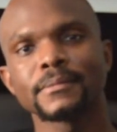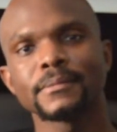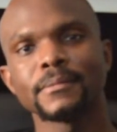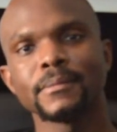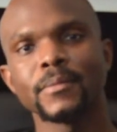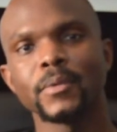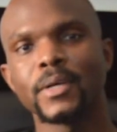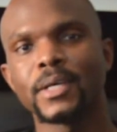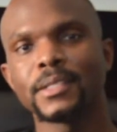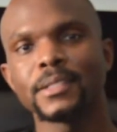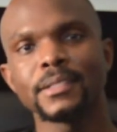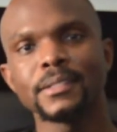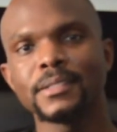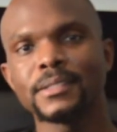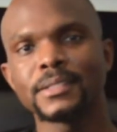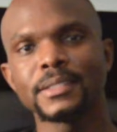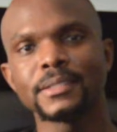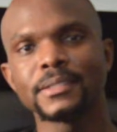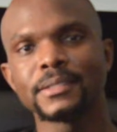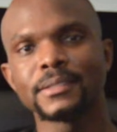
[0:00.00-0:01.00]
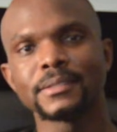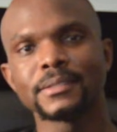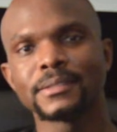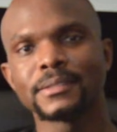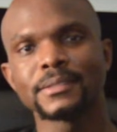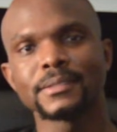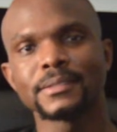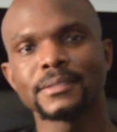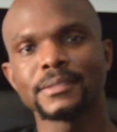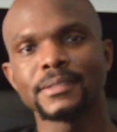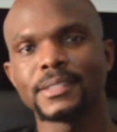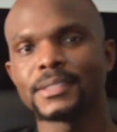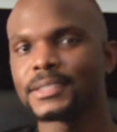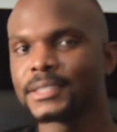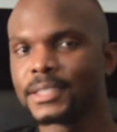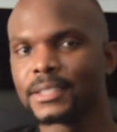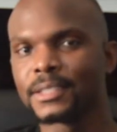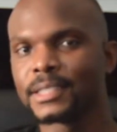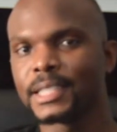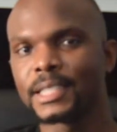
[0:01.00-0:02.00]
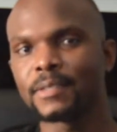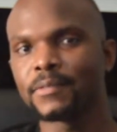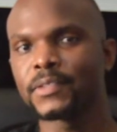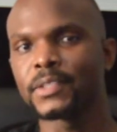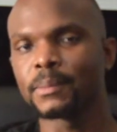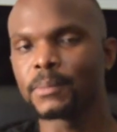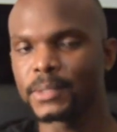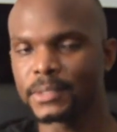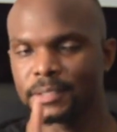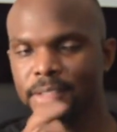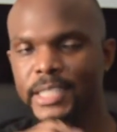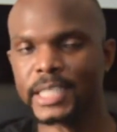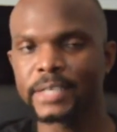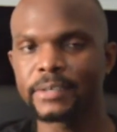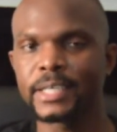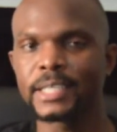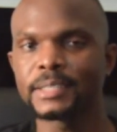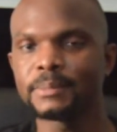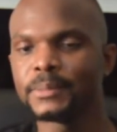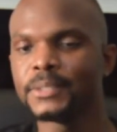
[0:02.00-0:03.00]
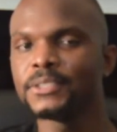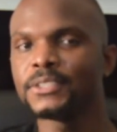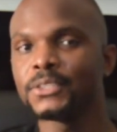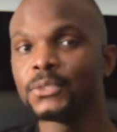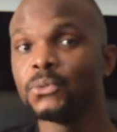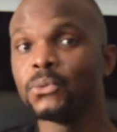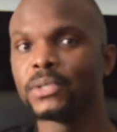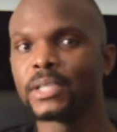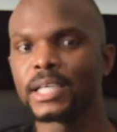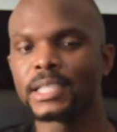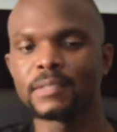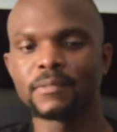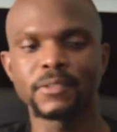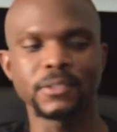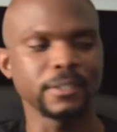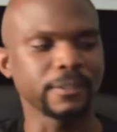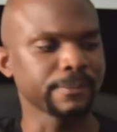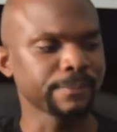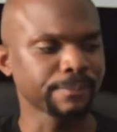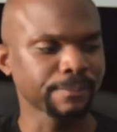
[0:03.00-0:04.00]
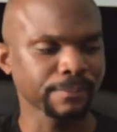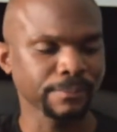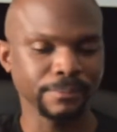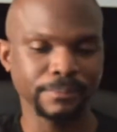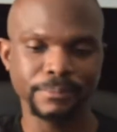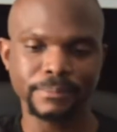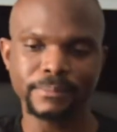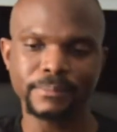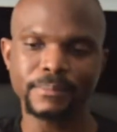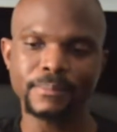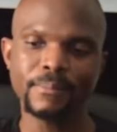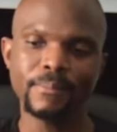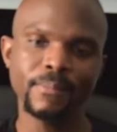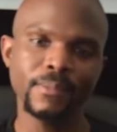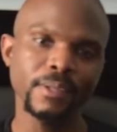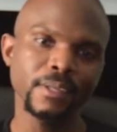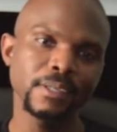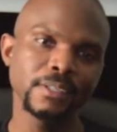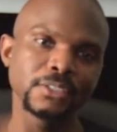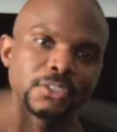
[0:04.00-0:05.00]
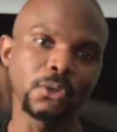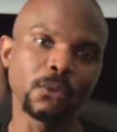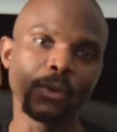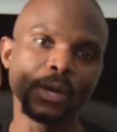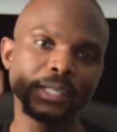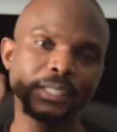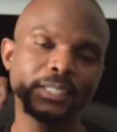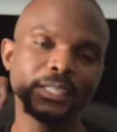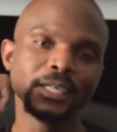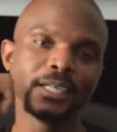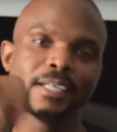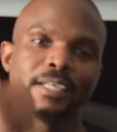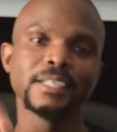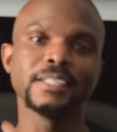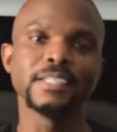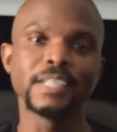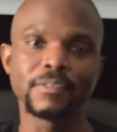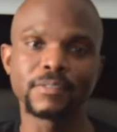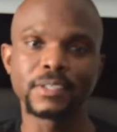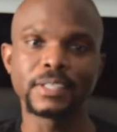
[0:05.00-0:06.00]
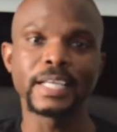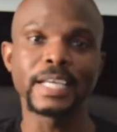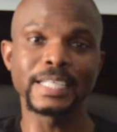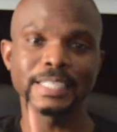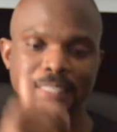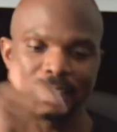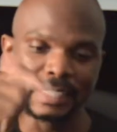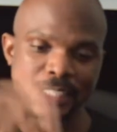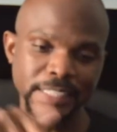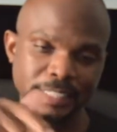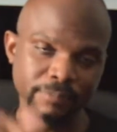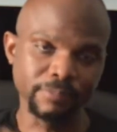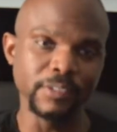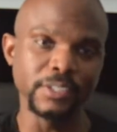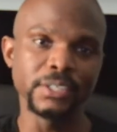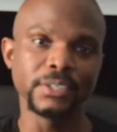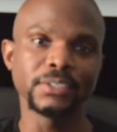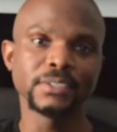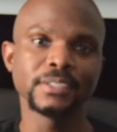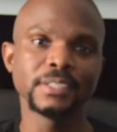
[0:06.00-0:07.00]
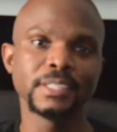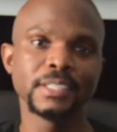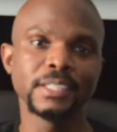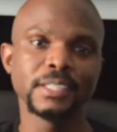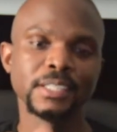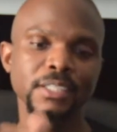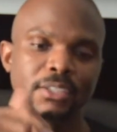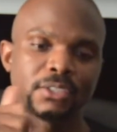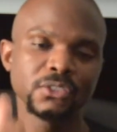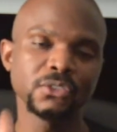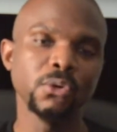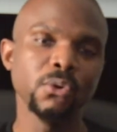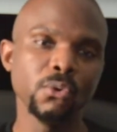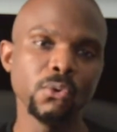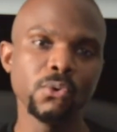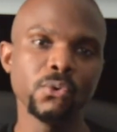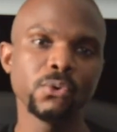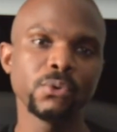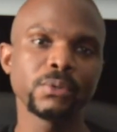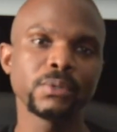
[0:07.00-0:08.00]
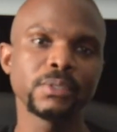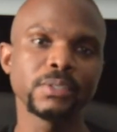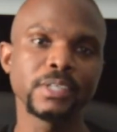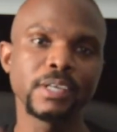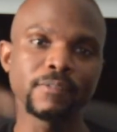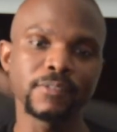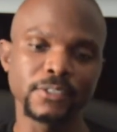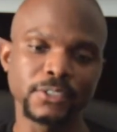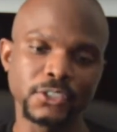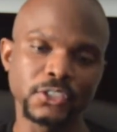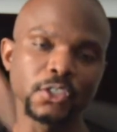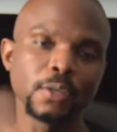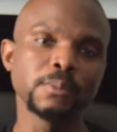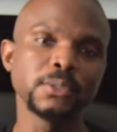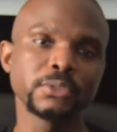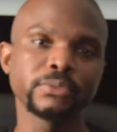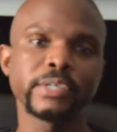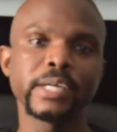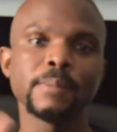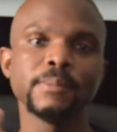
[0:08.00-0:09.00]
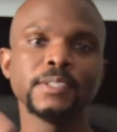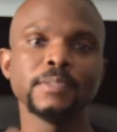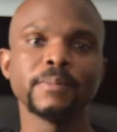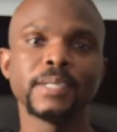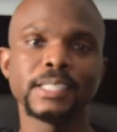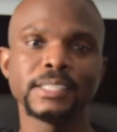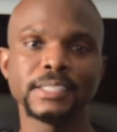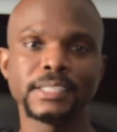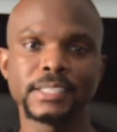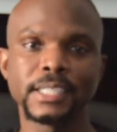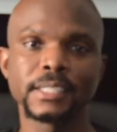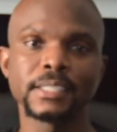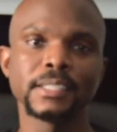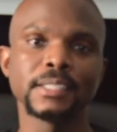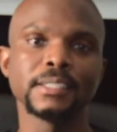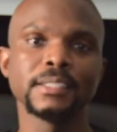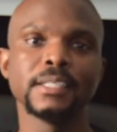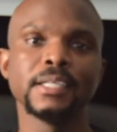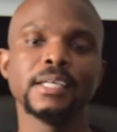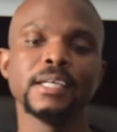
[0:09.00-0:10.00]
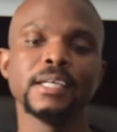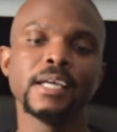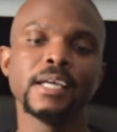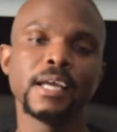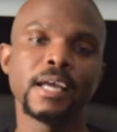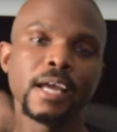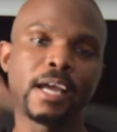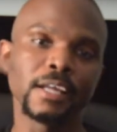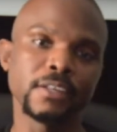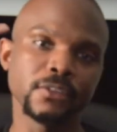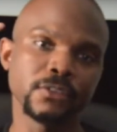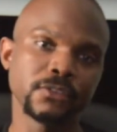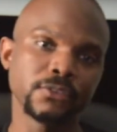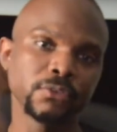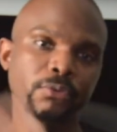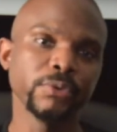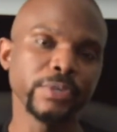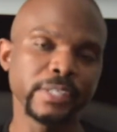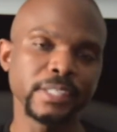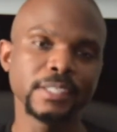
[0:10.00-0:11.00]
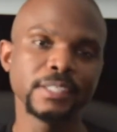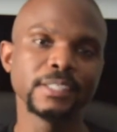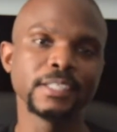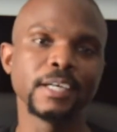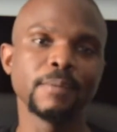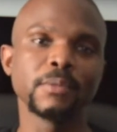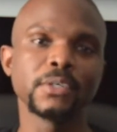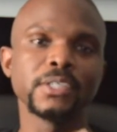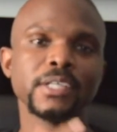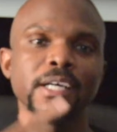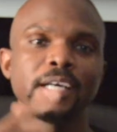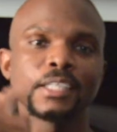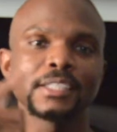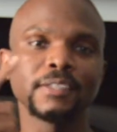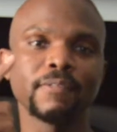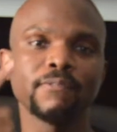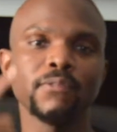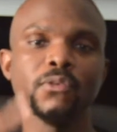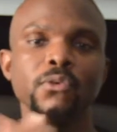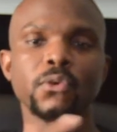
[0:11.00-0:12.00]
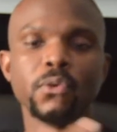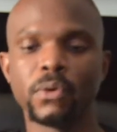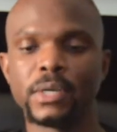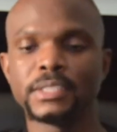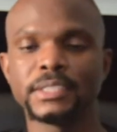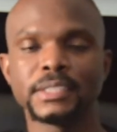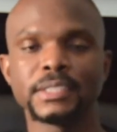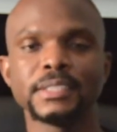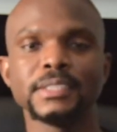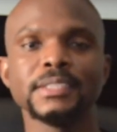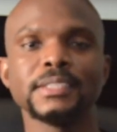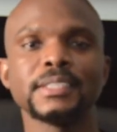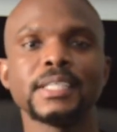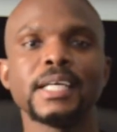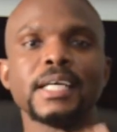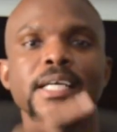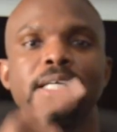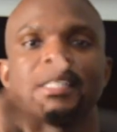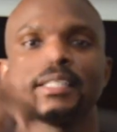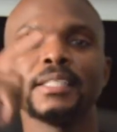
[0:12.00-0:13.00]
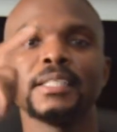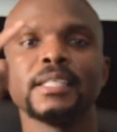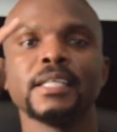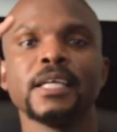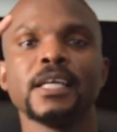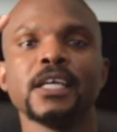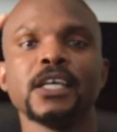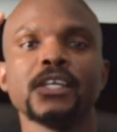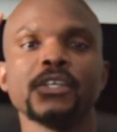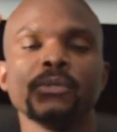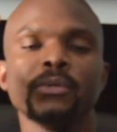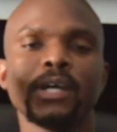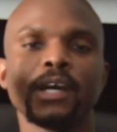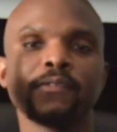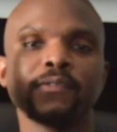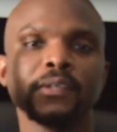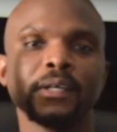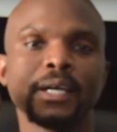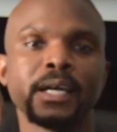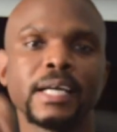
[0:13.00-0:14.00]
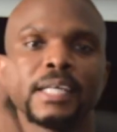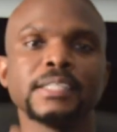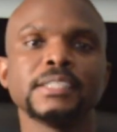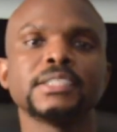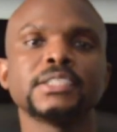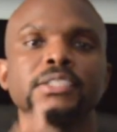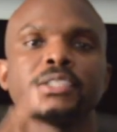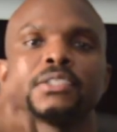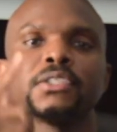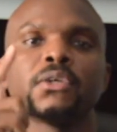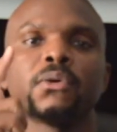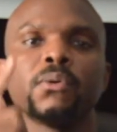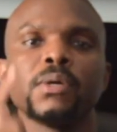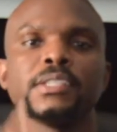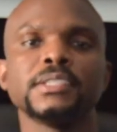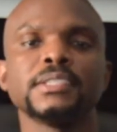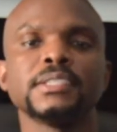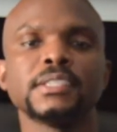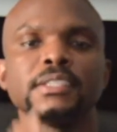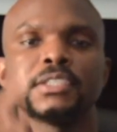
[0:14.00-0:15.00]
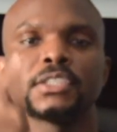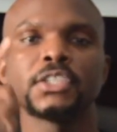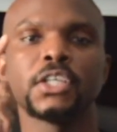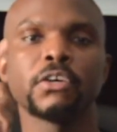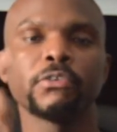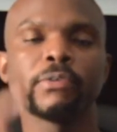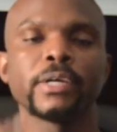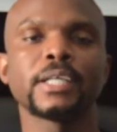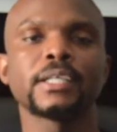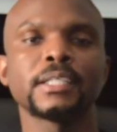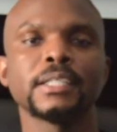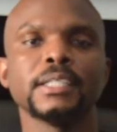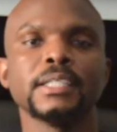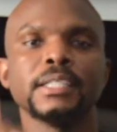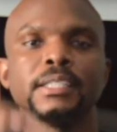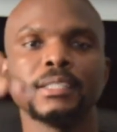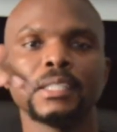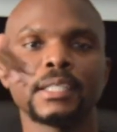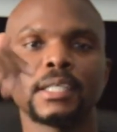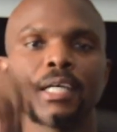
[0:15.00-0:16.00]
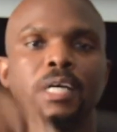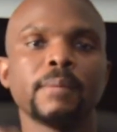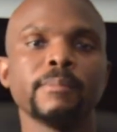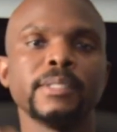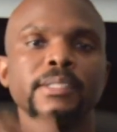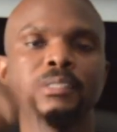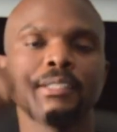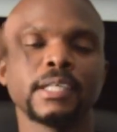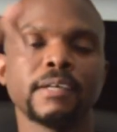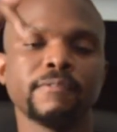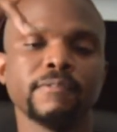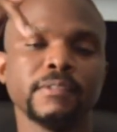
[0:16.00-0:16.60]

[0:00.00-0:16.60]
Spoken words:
Boy, you know, easy, you know. You still don't like the video, but it's alright. Let me see who liked the video. So 1, you have to like this video. 2, you have to subscribe to my channel. And 3, I'm gonna ask a few questions and you have to answer the questions correctly in the comment of